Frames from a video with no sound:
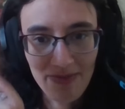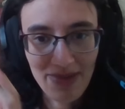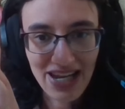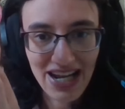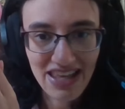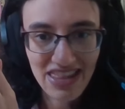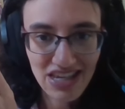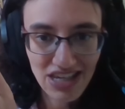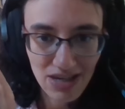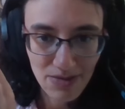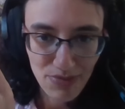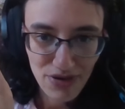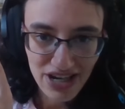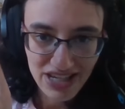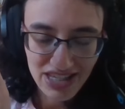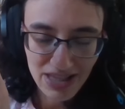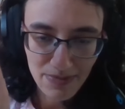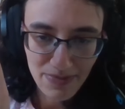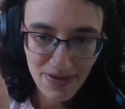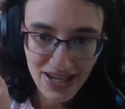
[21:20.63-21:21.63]
And I think you
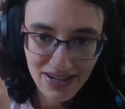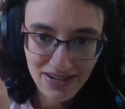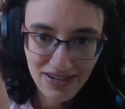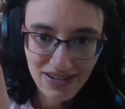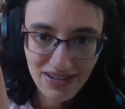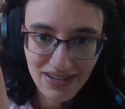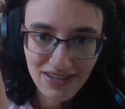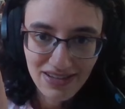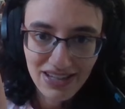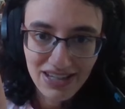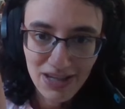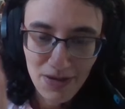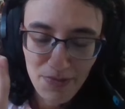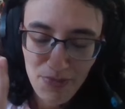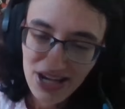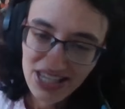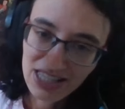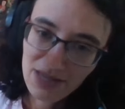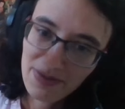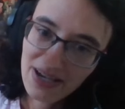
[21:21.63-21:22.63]
press
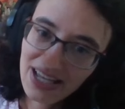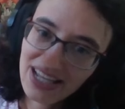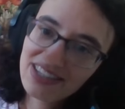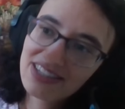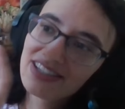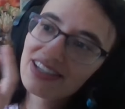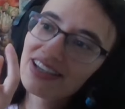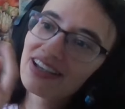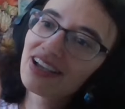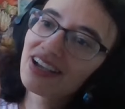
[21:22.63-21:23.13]
the button to